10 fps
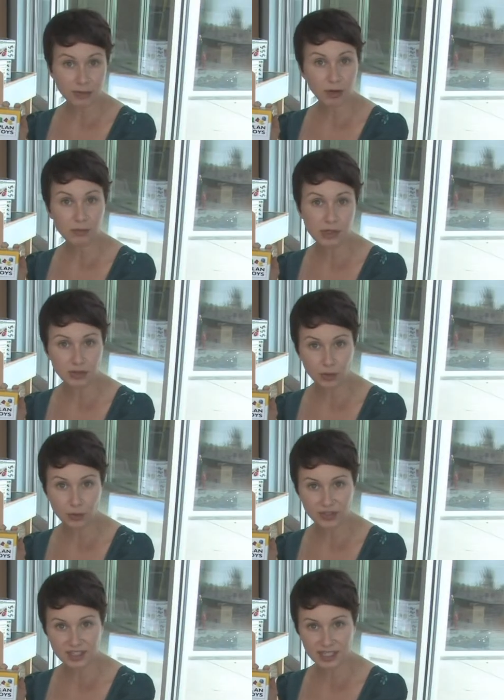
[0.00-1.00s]
their musical
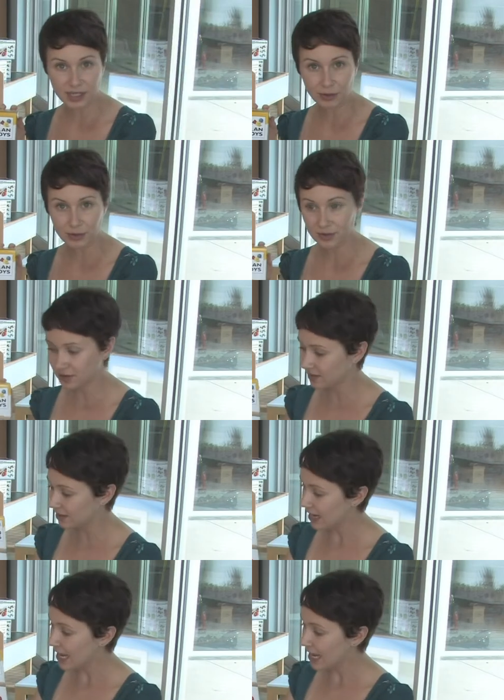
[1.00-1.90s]
skills.